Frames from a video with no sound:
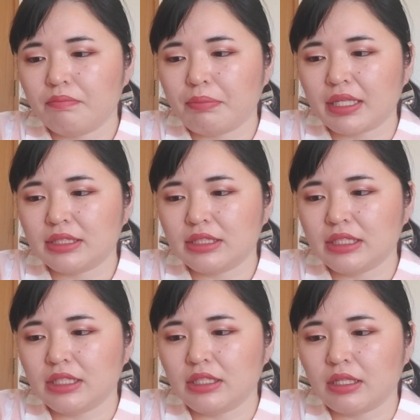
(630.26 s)

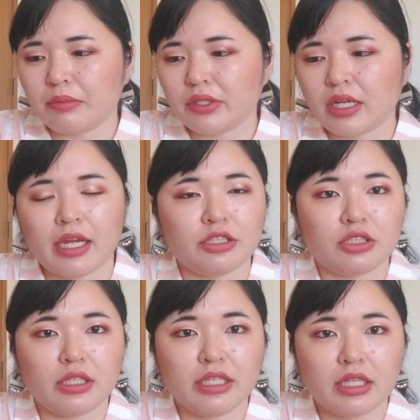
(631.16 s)
Bestie No. 9
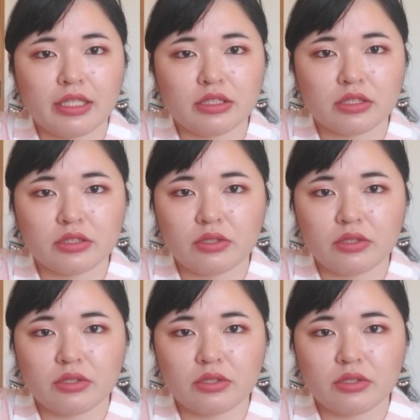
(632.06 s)
Jelly Cleanser.